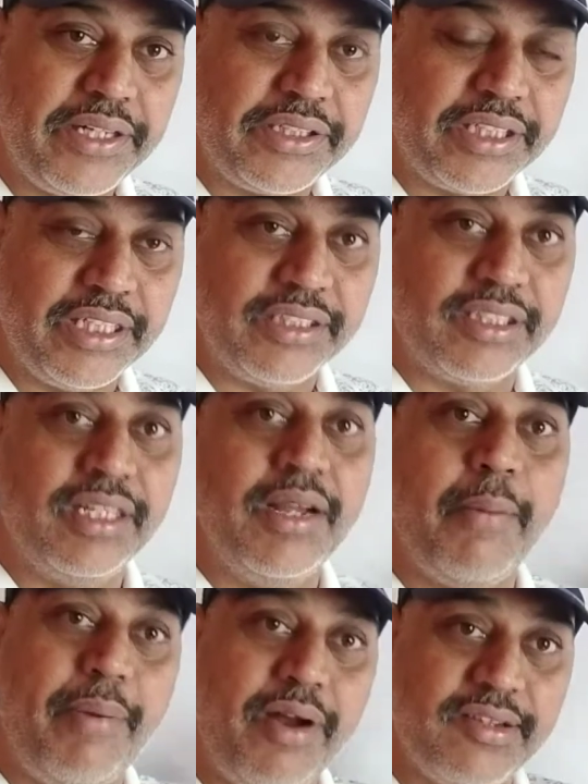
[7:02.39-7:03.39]
changed.
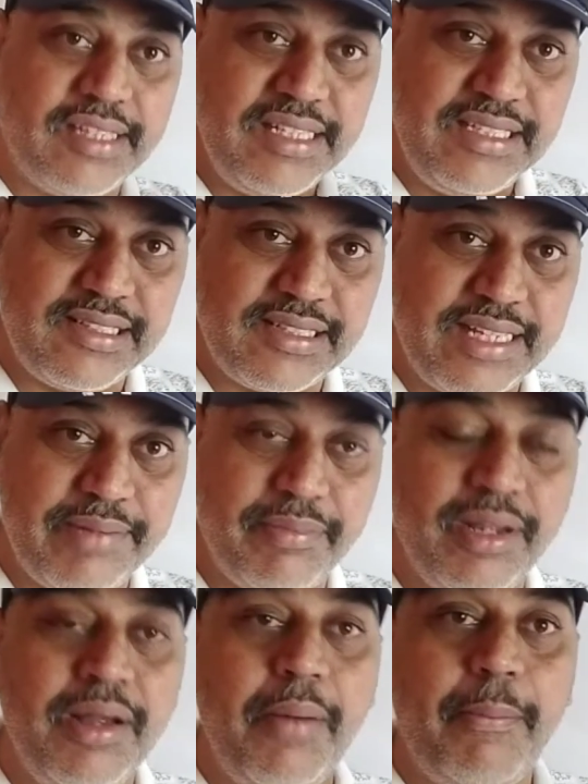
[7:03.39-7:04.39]
Person is same,
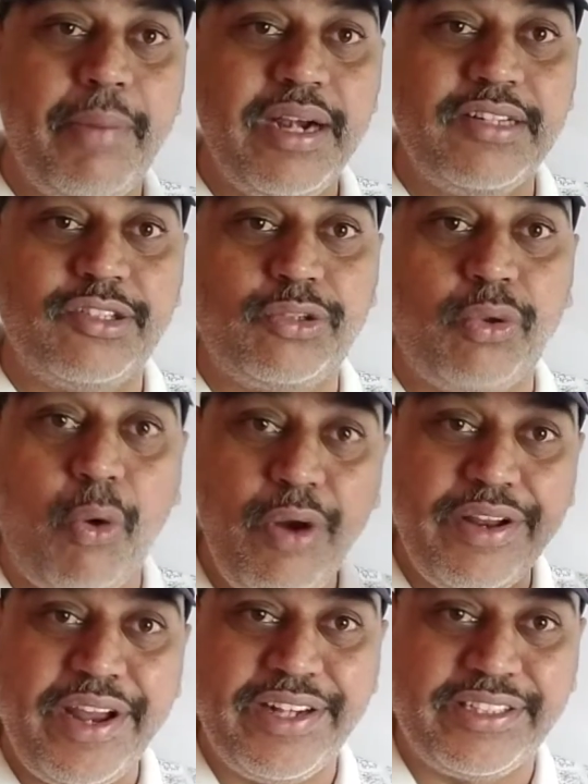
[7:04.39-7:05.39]
but its tone
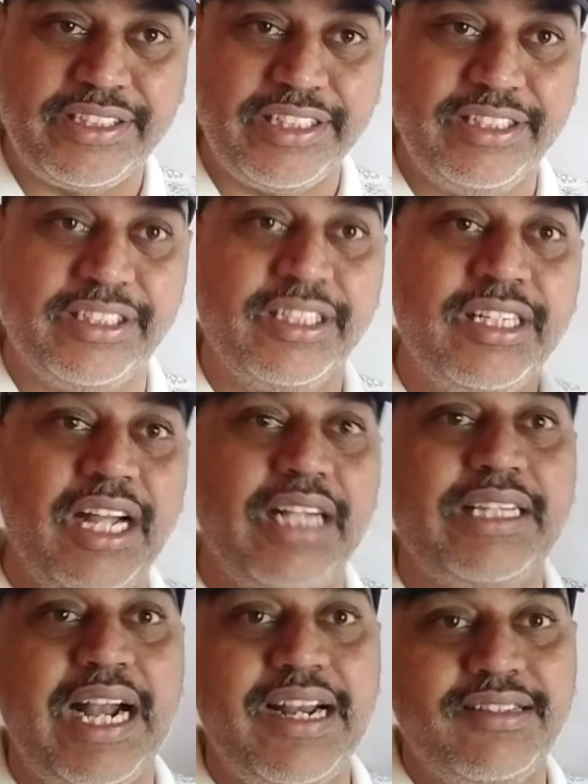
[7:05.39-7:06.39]
get changed, and
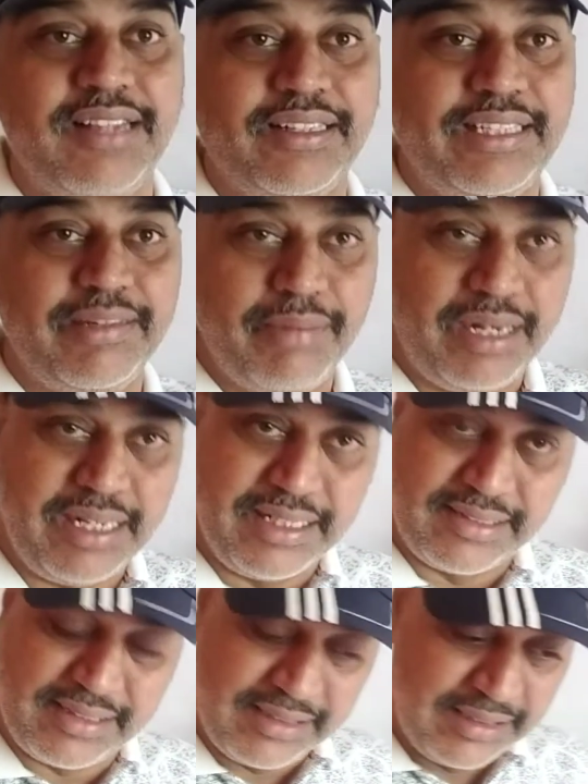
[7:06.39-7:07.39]
that is nothing but
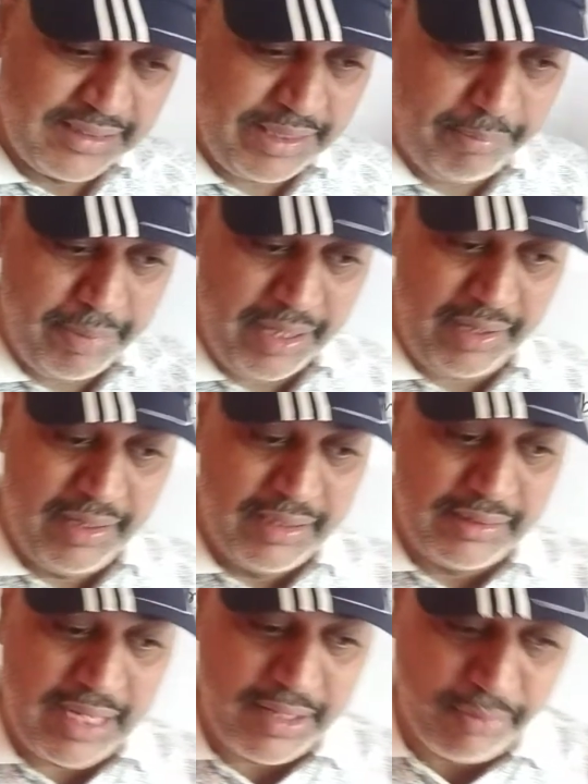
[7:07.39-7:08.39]
this timbre.
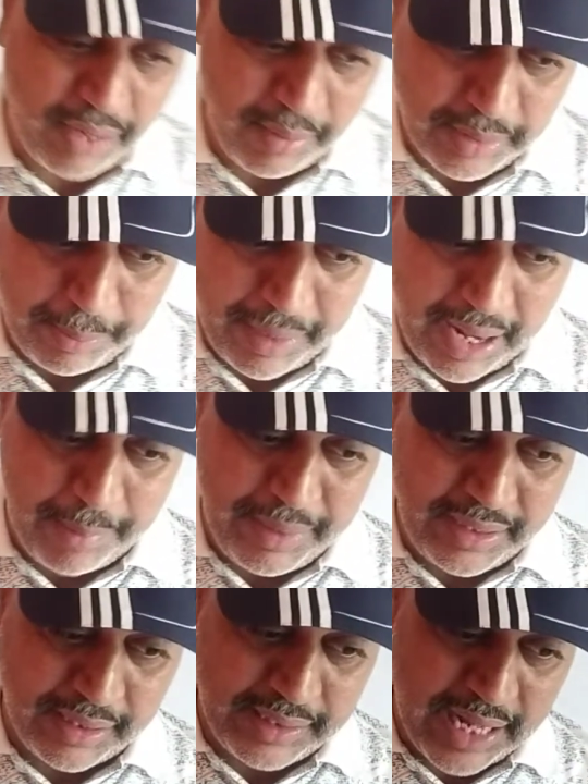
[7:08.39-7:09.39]
That is one of the
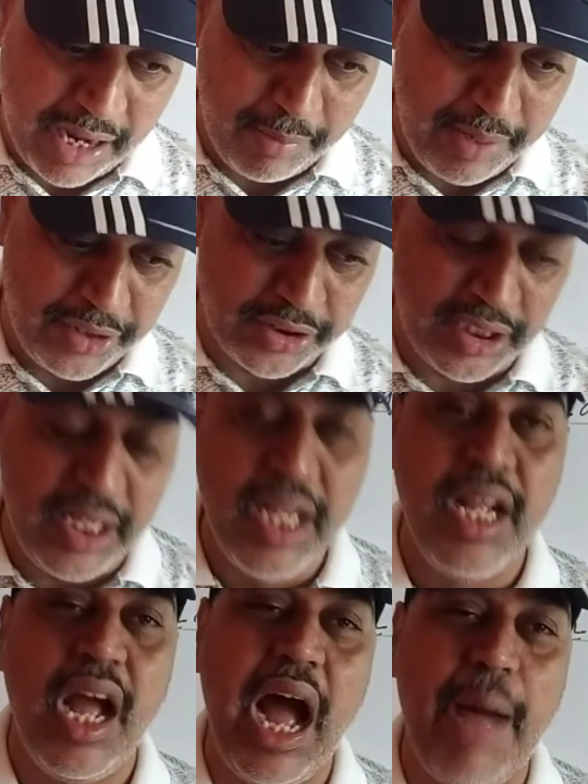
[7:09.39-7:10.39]
parameters they have mentioned.
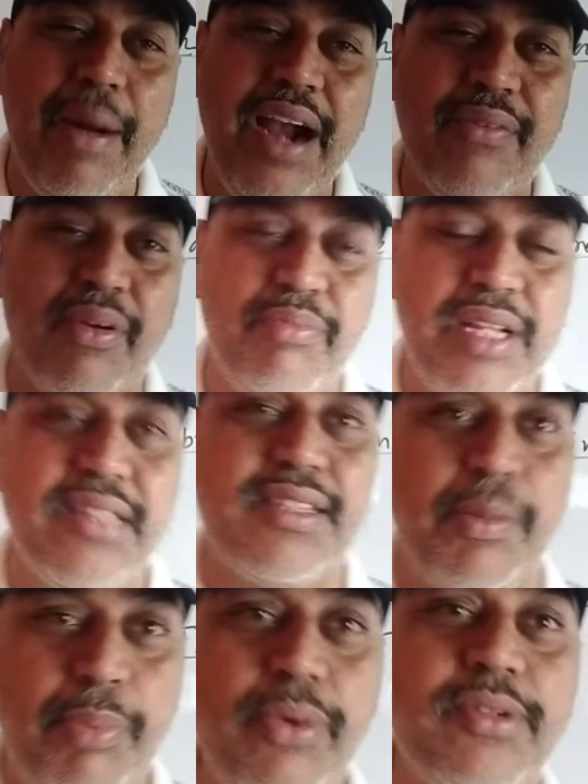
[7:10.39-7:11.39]
Apart from this,
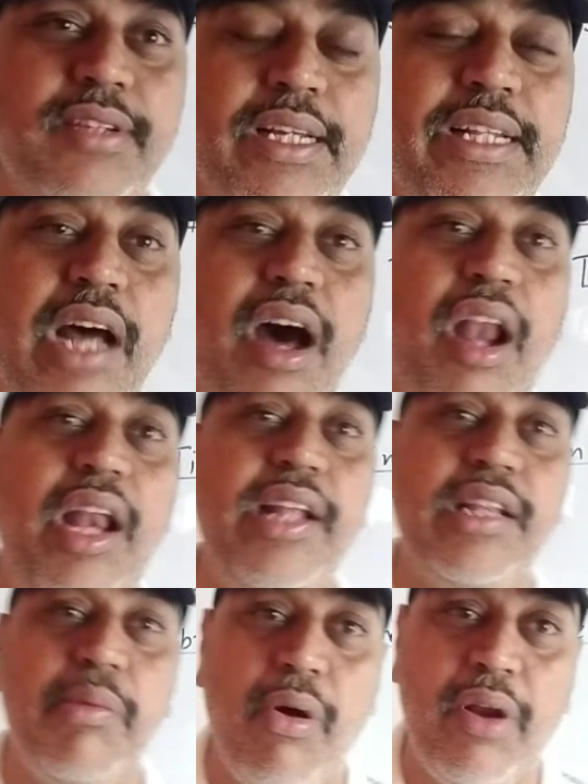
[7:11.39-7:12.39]
suppose in early in
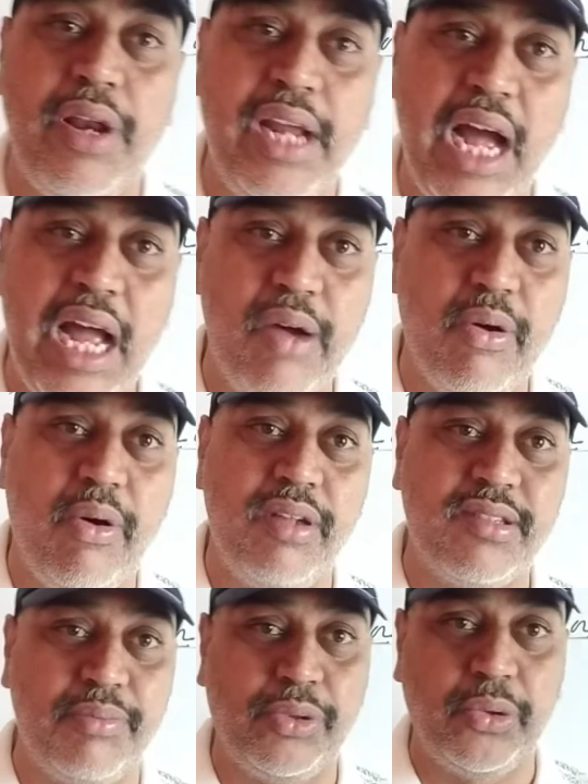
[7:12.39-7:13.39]
the morning I have called
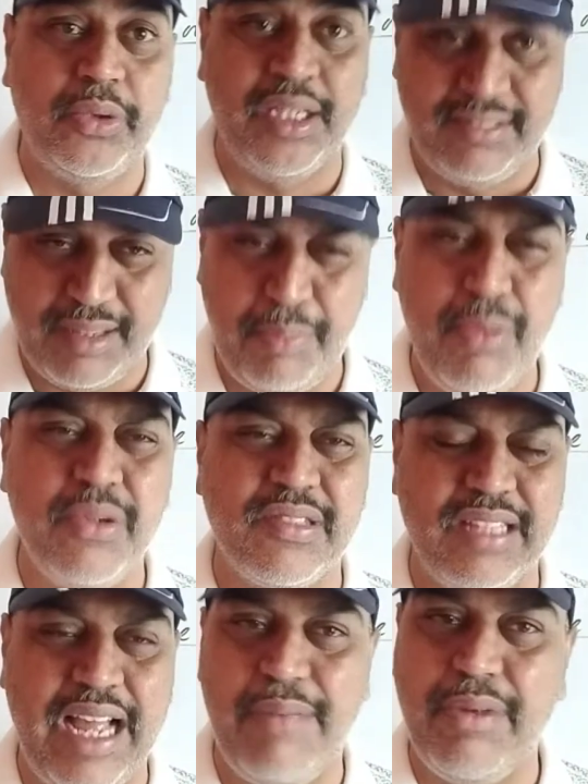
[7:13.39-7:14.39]
some students. Suppose
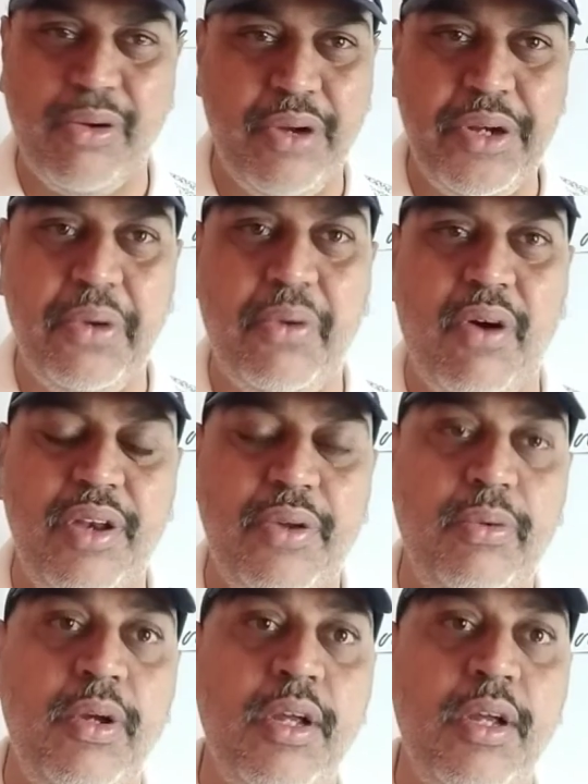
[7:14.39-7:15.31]
I am not going to call you.